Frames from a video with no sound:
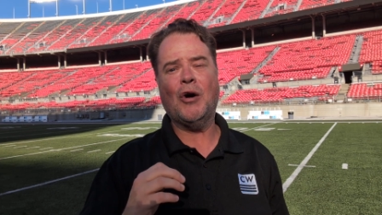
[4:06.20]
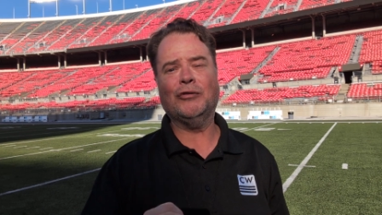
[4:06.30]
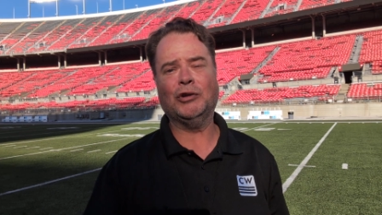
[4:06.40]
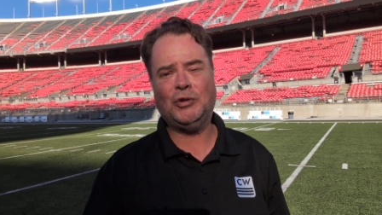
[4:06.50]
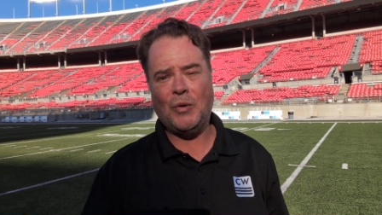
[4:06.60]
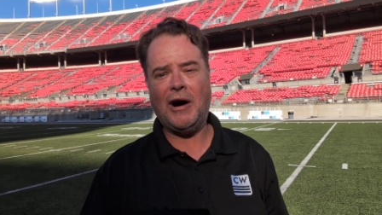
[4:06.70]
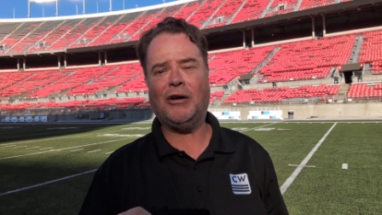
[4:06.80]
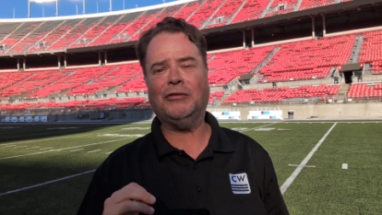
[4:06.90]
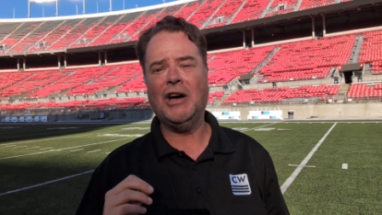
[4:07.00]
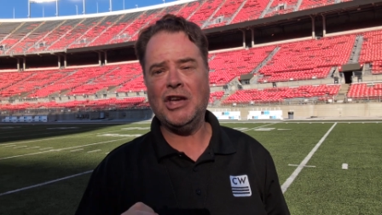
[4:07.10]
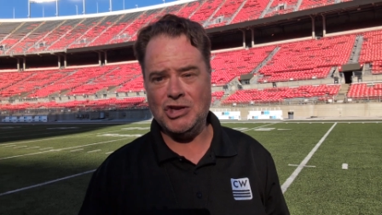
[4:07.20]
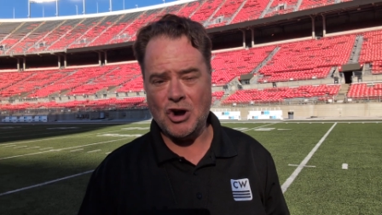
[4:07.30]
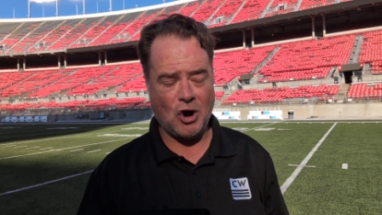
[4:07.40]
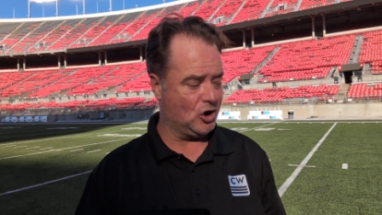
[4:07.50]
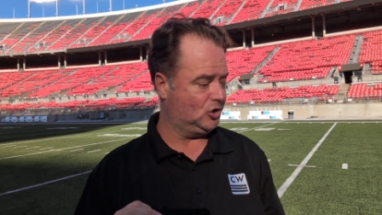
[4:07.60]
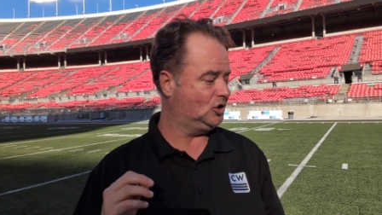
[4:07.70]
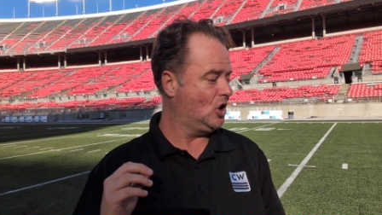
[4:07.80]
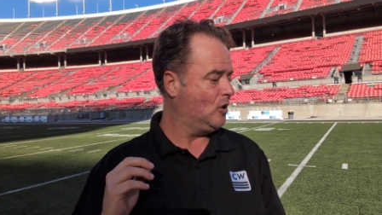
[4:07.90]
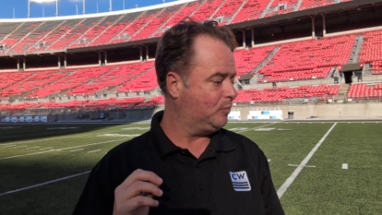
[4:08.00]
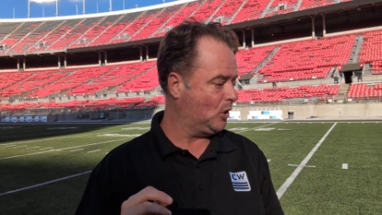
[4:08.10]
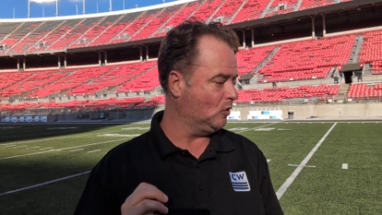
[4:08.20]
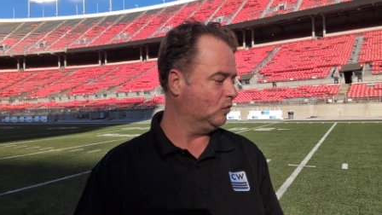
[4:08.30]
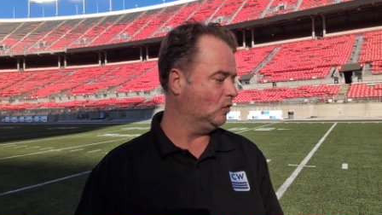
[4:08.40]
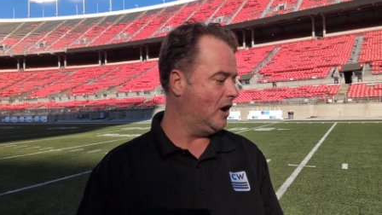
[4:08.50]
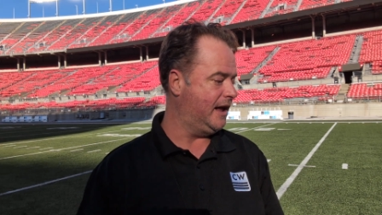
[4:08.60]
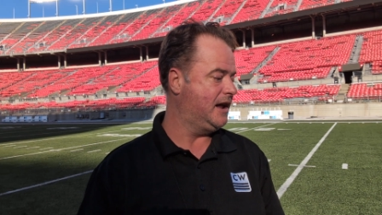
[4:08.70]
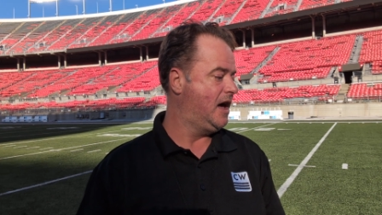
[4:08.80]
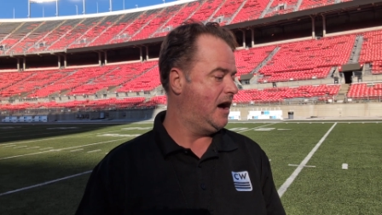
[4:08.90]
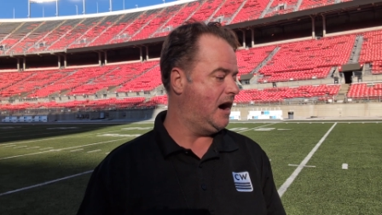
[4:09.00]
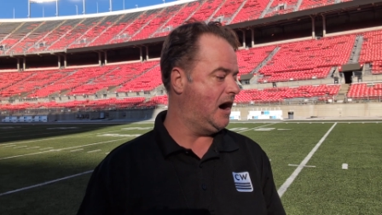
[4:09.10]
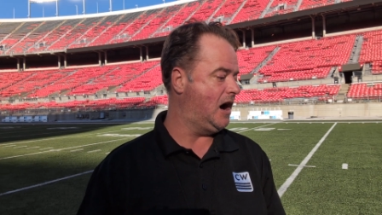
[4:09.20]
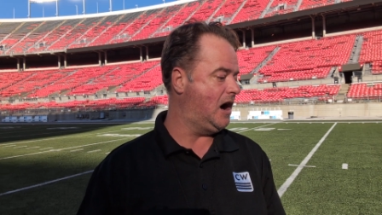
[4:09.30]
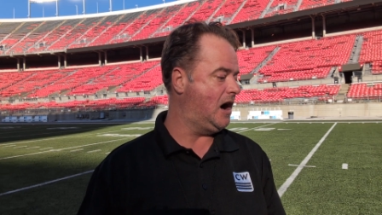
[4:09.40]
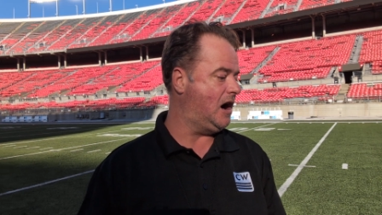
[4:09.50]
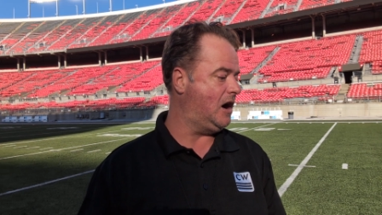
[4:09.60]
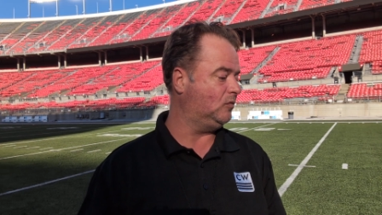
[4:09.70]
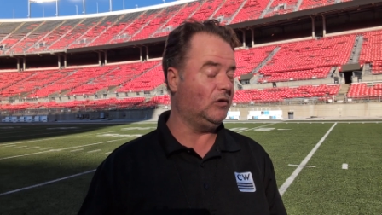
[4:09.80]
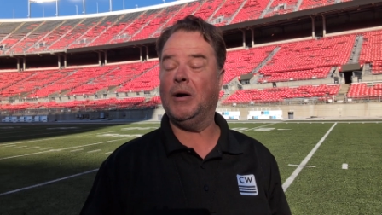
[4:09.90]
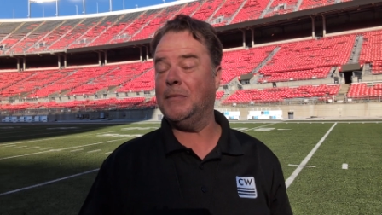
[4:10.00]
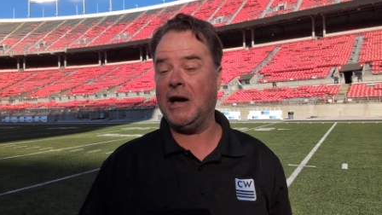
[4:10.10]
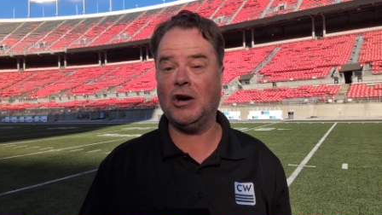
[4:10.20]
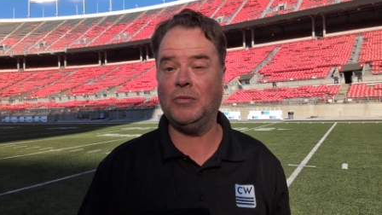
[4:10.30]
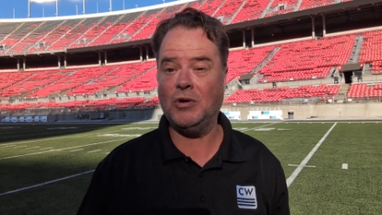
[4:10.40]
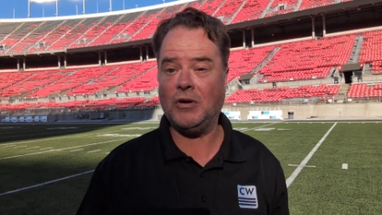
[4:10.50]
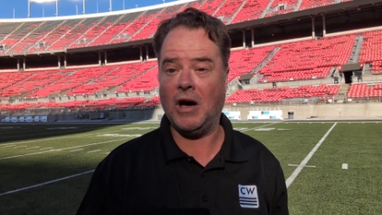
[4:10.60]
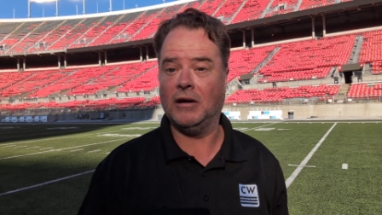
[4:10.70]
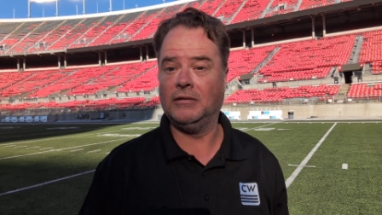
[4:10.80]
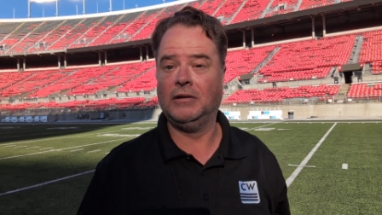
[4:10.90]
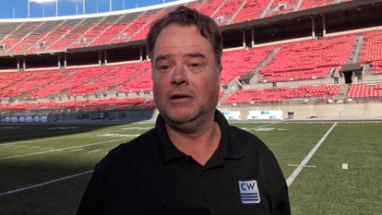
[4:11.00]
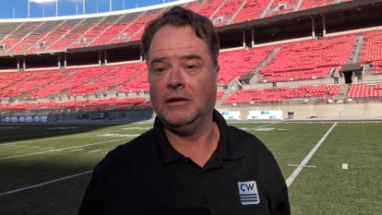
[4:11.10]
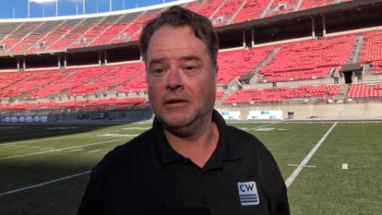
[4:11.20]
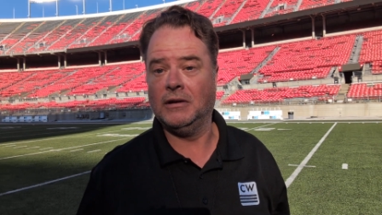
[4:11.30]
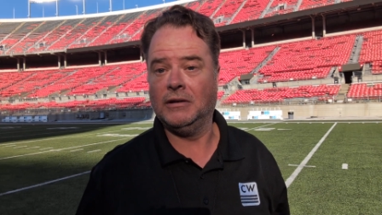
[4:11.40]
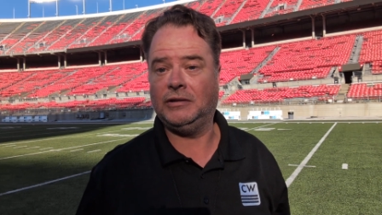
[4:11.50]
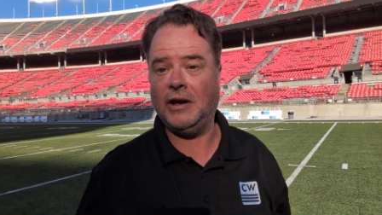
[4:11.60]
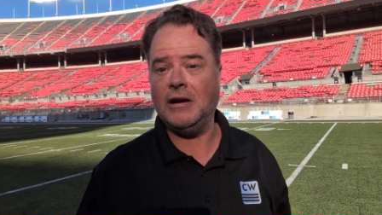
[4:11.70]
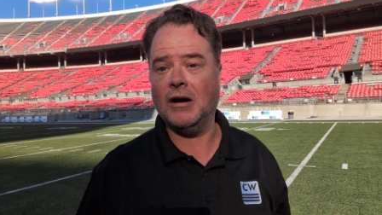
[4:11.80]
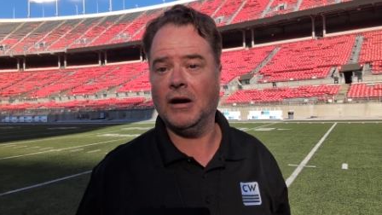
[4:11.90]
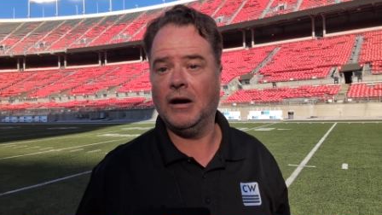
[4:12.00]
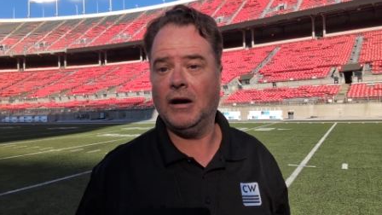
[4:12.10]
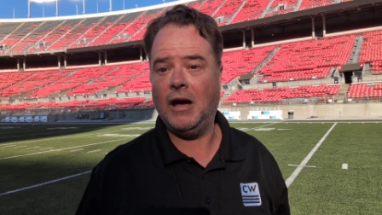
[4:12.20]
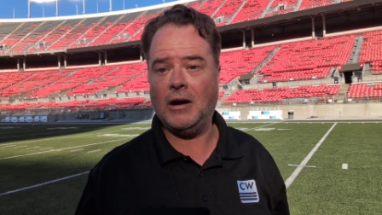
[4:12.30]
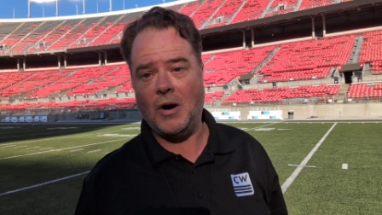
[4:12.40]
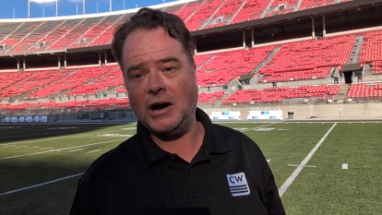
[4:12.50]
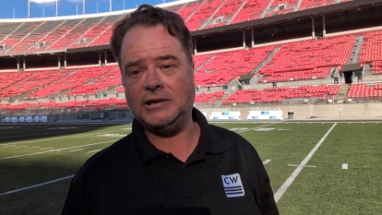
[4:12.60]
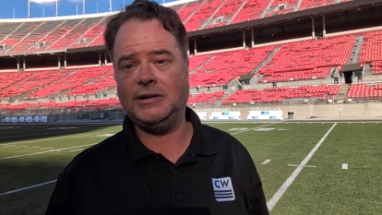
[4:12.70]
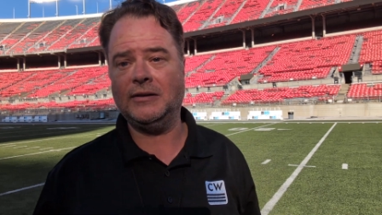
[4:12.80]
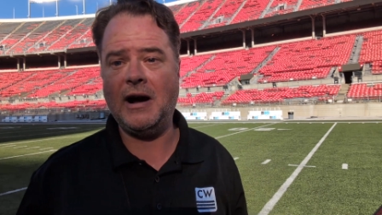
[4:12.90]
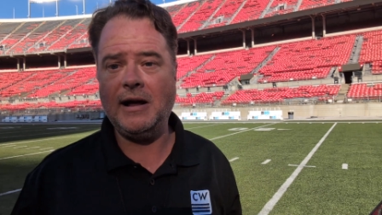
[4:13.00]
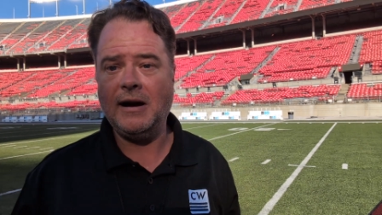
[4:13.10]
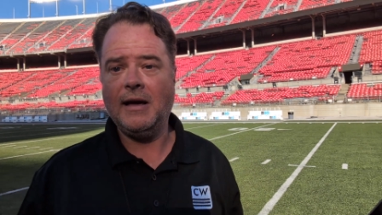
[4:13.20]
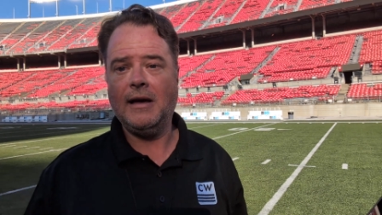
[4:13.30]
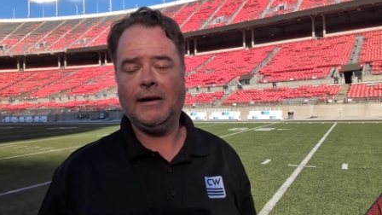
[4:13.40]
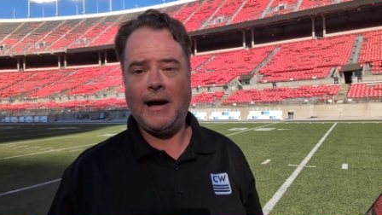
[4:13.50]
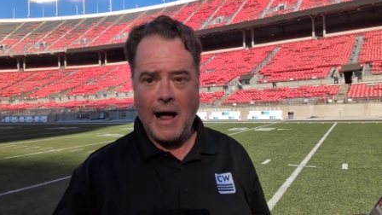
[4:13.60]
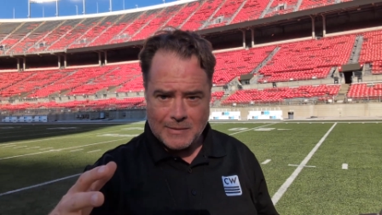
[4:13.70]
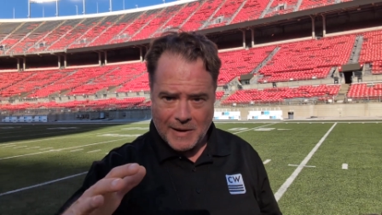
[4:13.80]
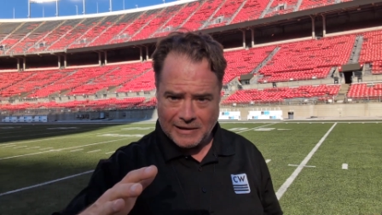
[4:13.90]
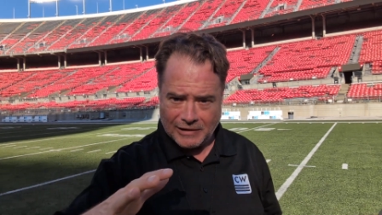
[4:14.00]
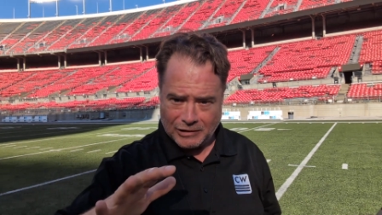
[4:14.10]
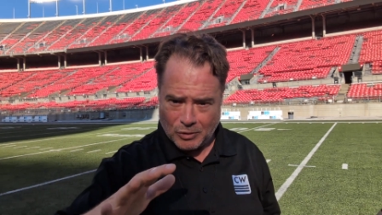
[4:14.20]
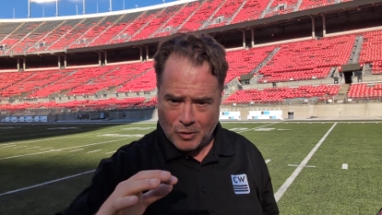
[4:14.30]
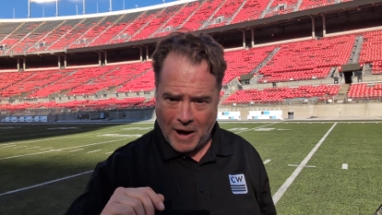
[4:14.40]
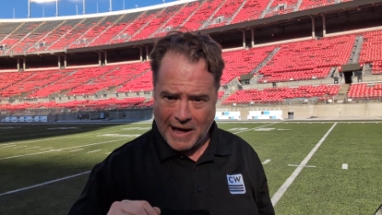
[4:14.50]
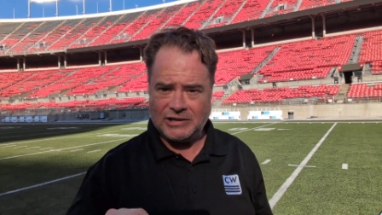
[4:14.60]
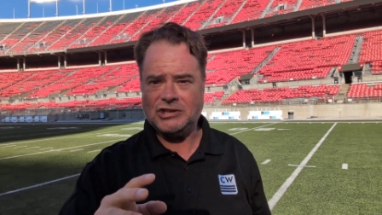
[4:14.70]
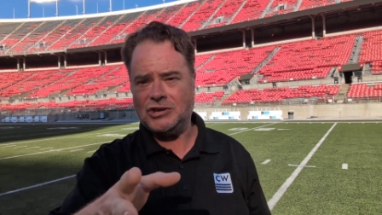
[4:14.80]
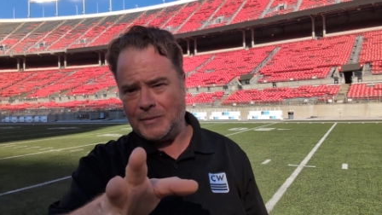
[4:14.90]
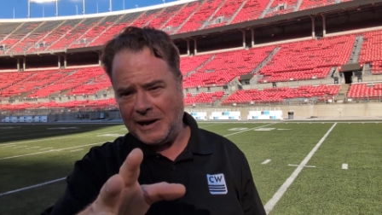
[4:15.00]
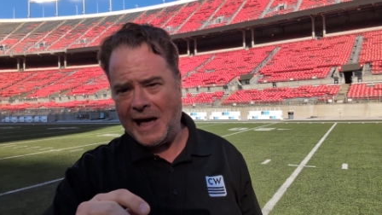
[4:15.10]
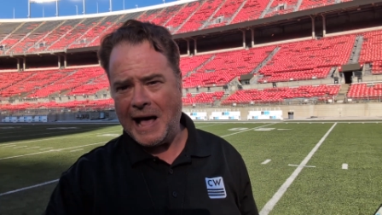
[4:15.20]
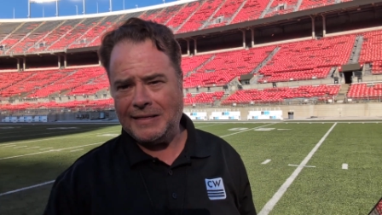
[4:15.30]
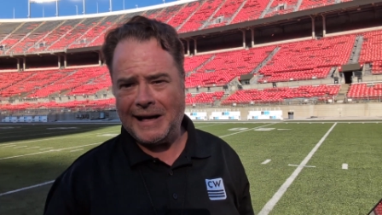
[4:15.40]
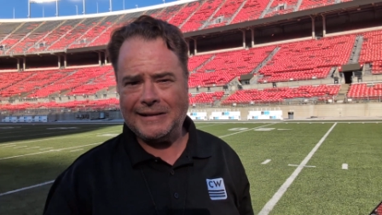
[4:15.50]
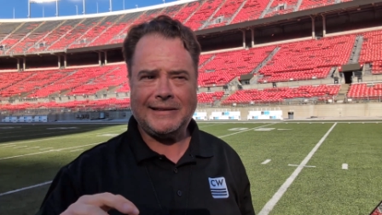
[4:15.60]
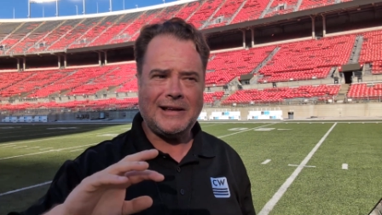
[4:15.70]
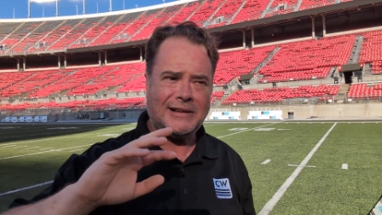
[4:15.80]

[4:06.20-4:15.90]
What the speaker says: over 12 yards per run. Emeka Egbuka, senior, out of Washington, right? Kind of been a little quiet this year. I mean, he had that